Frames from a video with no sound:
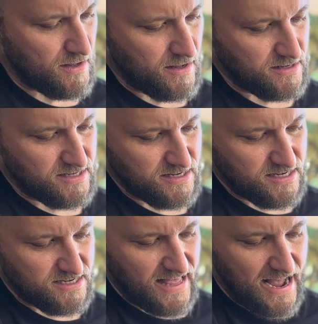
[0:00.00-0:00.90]
is this
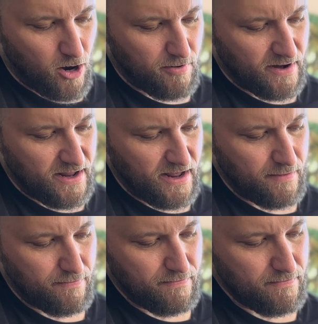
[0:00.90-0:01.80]
is the Albert
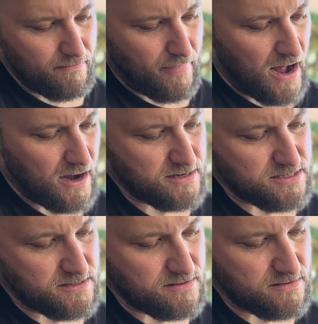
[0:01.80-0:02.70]
King
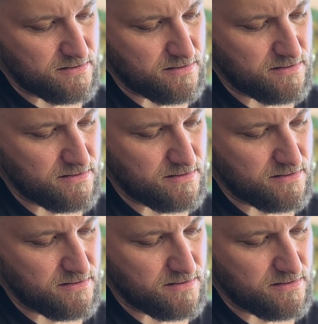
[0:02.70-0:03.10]
box. You